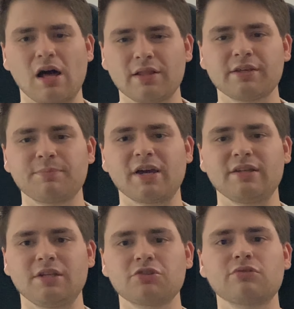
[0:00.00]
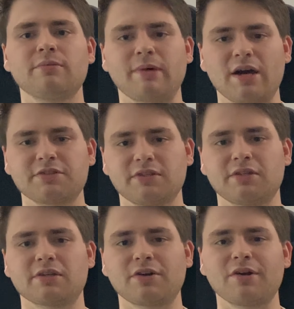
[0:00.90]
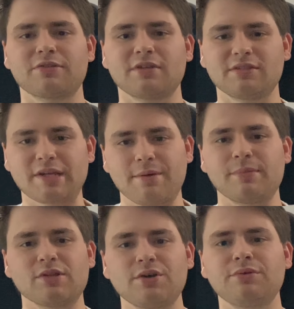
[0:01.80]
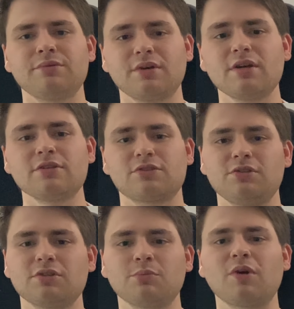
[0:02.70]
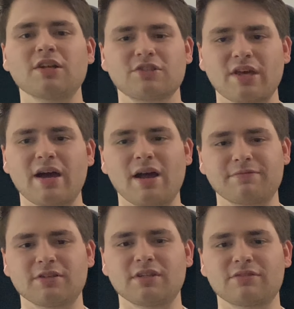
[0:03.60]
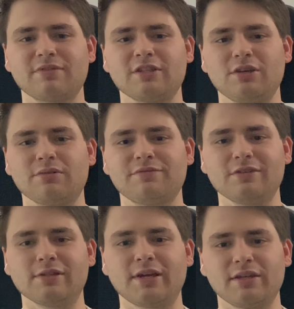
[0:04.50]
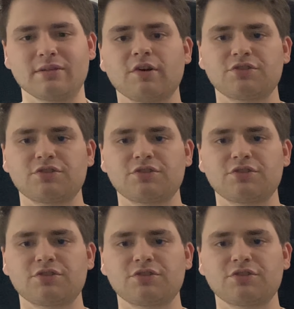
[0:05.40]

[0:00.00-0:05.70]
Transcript: I'll link my initial unboxing of the car thing down below, so you can watch that after this video if you'd like.